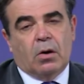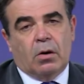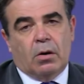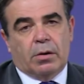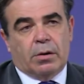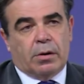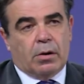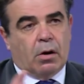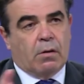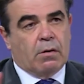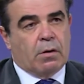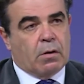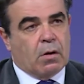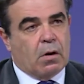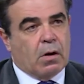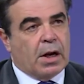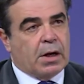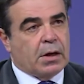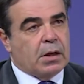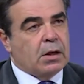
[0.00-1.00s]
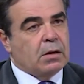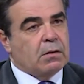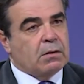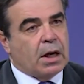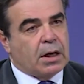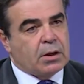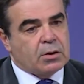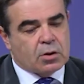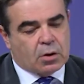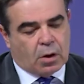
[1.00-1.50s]
on the overall
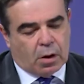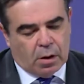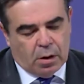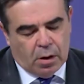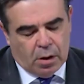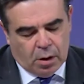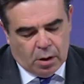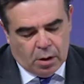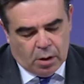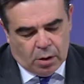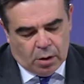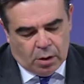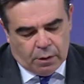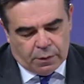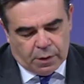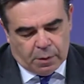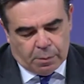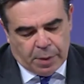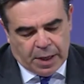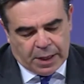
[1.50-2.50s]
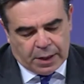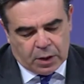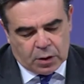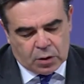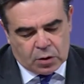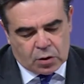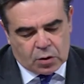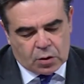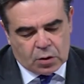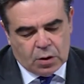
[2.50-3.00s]
architecture of the
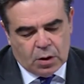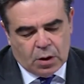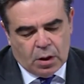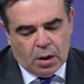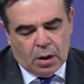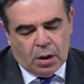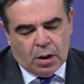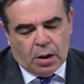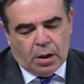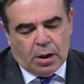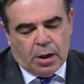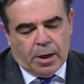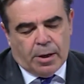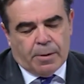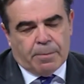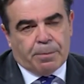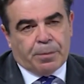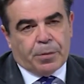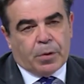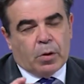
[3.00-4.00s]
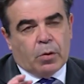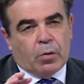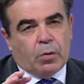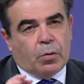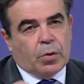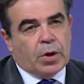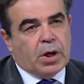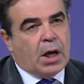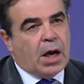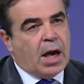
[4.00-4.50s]
package.
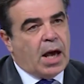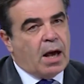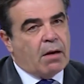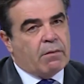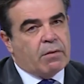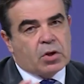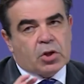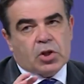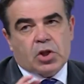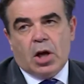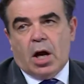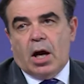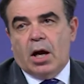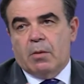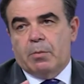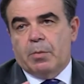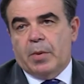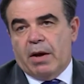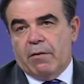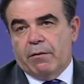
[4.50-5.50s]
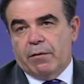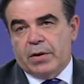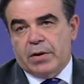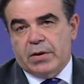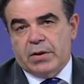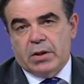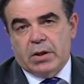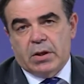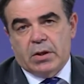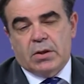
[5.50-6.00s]
We have a sharp
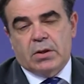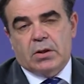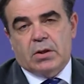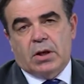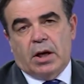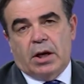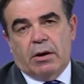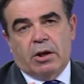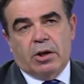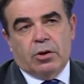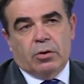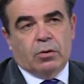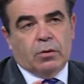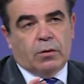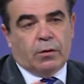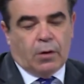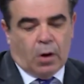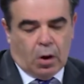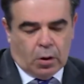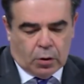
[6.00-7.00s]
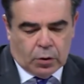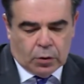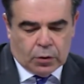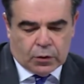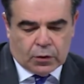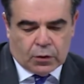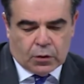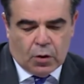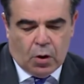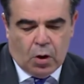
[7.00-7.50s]
emphasis, a renewed
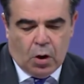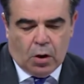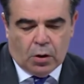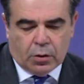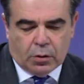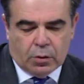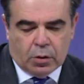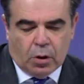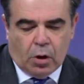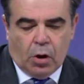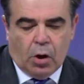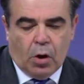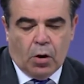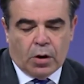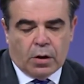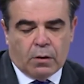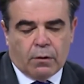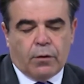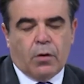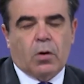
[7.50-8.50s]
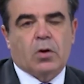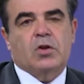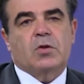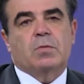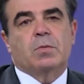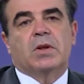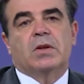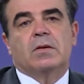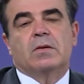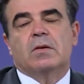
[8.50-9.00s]
focus on law
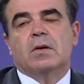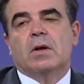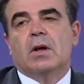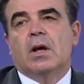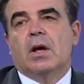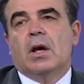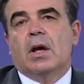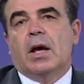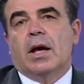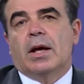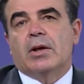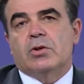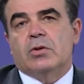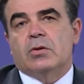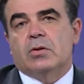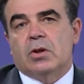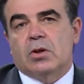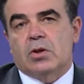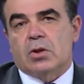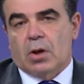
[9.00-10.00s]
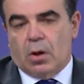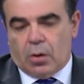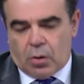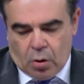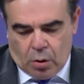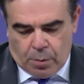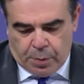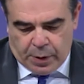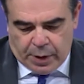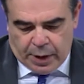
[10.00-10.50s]
enforcement and judicial
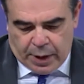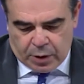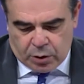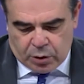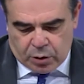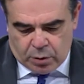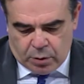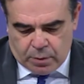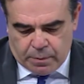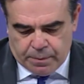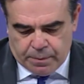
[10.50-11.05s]
cooperation.